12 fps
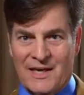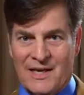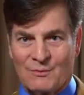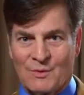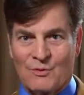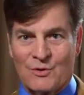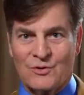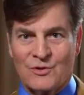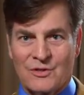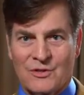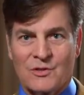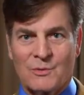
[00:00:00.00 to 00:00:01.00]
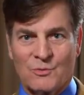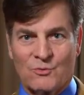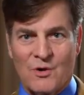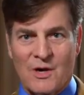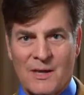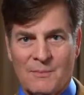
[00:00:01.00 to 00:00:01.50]
and we want you to
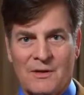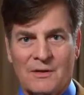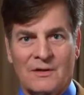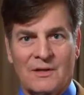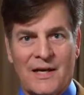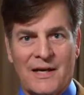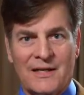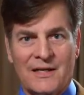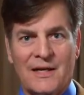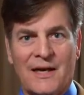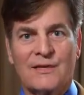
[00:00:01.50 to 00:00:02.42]
subscribe, like,